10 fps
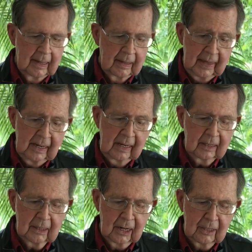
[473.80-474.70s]
Then it
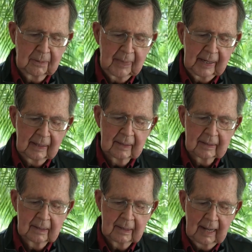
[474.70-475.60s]
occurred to me,
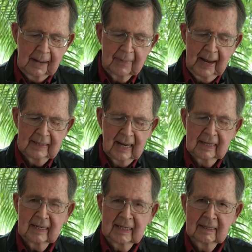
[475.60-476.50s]
I might
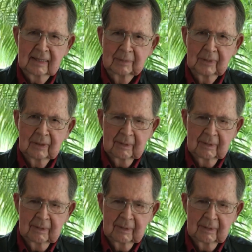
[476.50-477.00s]
not need them.